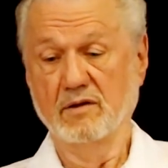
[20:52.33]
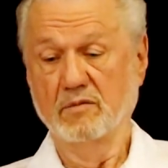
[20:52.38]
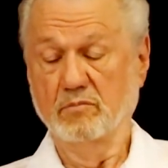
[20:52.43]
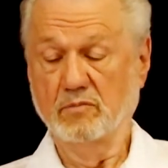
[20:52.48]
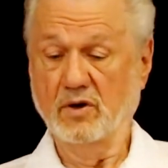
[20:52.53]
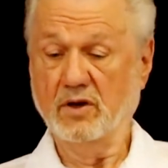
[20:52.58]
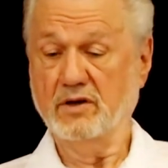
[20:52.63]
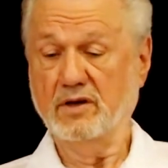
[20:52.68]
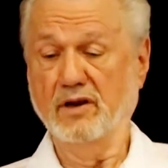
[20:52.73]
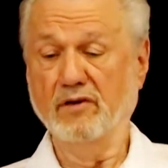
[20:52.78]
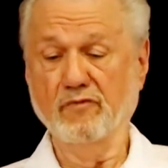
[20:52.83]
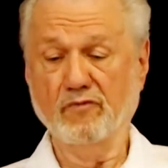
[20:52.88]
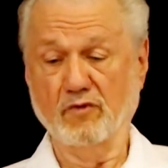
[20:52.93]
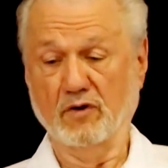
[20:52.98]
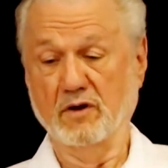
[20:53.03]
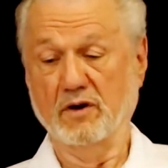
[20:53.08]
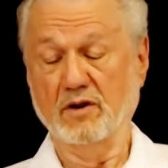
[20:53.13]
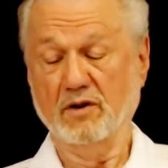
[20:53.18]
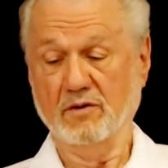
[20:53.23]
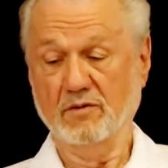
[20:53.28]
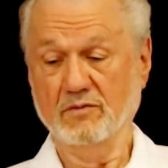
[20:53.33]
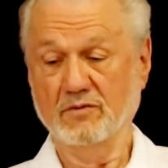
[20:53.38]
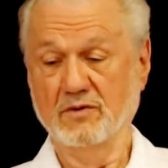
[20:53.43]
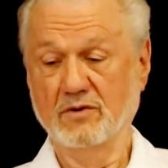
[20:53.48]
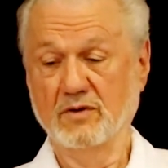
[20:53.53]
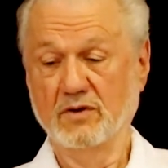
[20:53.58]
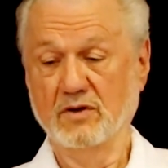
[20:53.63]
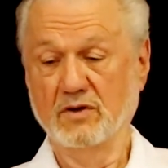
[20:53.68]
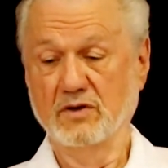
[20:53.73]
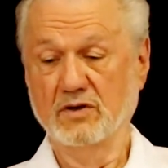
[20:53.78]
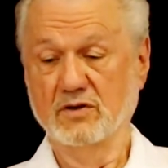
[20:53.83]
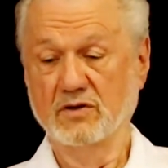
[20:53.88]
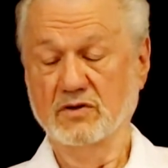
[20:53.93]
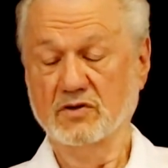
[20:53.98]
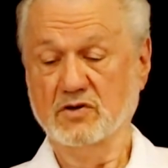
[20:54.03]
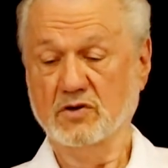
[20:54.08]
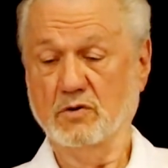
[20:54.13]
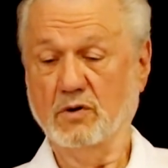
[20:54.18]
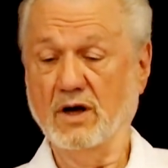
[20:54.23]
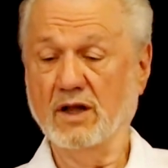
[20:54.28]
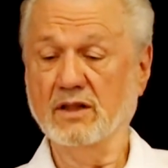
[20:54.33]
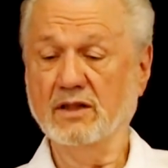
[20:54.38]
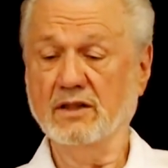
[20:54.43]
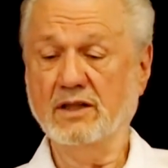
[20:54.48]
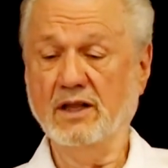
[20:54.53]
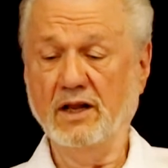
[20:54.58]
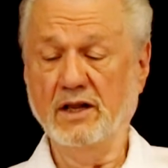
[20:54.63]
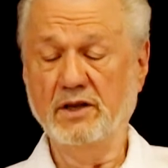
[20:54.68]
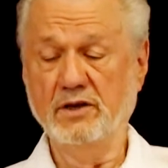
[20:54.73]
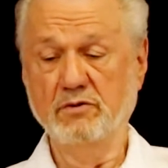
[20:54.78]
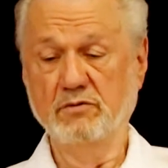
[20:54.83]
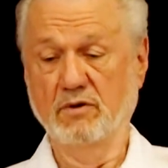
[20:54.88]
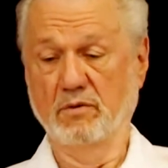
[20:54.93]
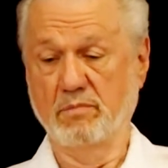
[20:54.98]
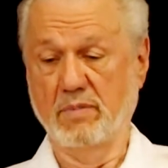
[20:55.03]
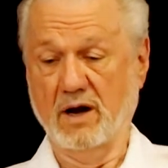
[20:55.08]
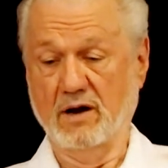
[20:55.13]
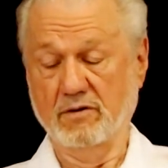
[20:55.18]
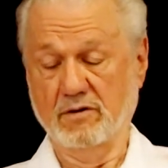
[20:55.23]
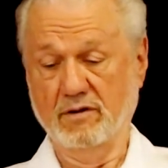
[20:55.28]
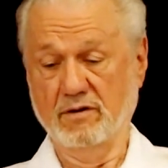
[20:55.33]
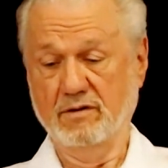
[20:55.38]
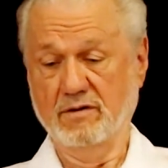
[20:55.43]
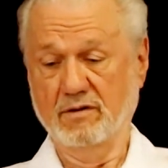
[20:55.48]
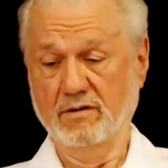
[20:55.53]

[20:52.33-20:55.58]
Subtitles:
but different. So I'll tell you about it.